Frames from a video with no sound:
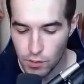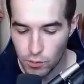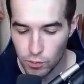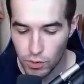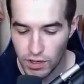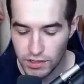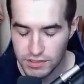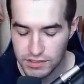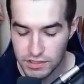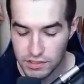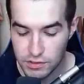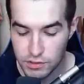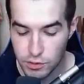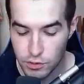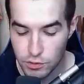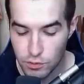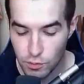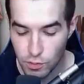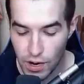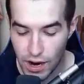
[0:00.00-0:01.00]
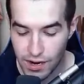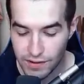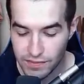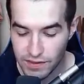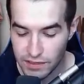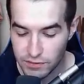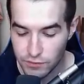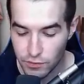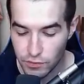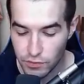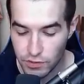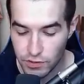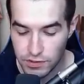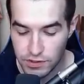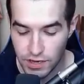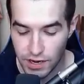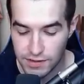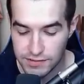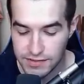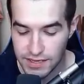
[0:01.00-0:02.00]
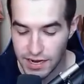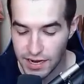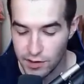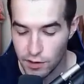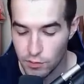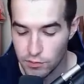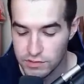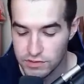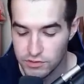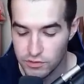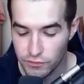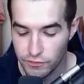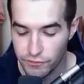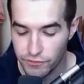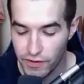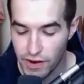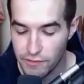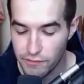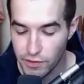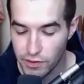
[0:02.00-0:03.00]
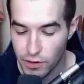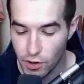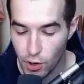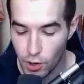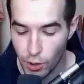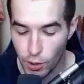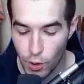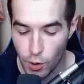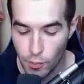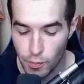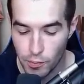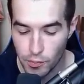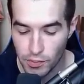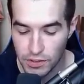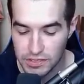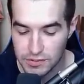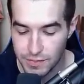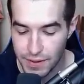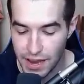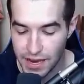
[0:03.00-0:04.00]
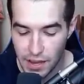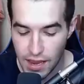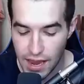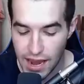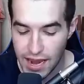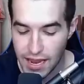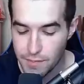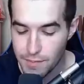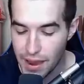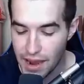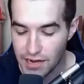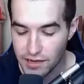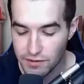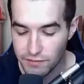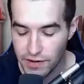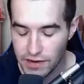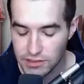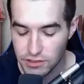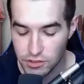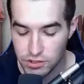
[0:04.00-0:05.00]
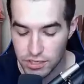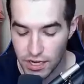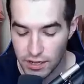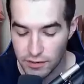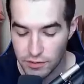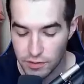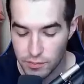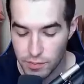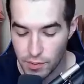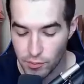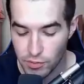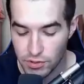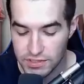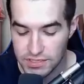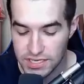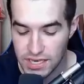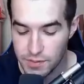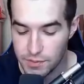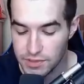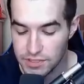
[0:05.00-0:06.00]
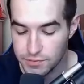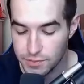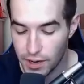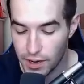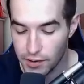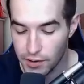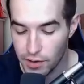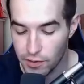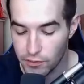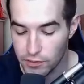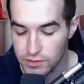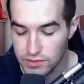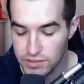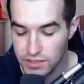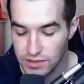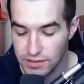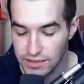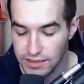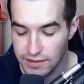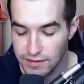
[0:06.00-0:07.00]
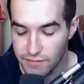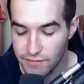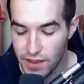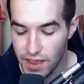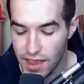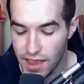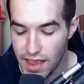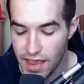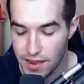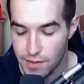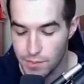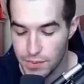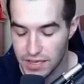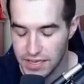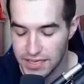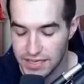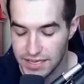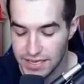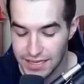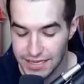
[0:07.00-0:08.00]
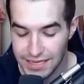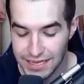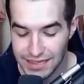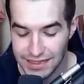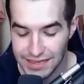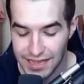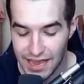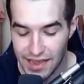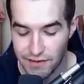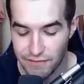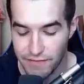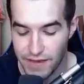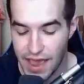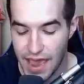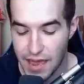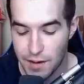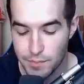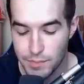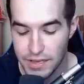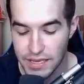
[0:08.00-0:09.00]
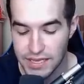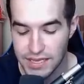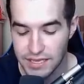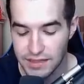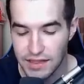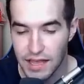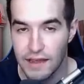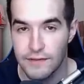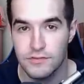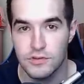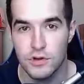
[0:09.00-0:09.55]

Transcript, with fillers: Rux, dude, you rock. Thanks for all the good content. I know this is your favorite card. Hope it brings back and magnifies your childhood memories. Keep inspiring others to live a big kid life at Big Kid Life.